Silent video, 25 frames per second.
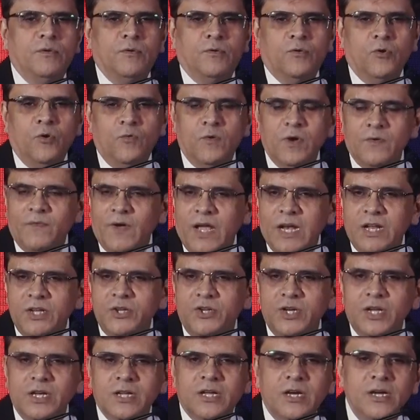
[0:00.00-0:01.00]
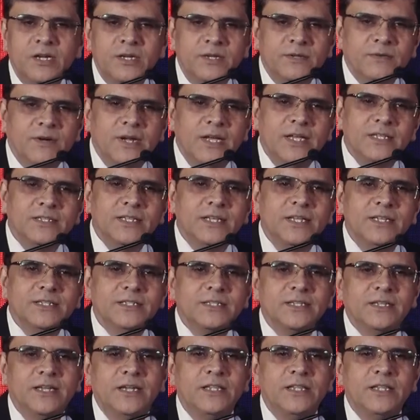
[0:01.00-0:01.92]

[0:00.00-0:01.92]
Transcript: global financial crisis,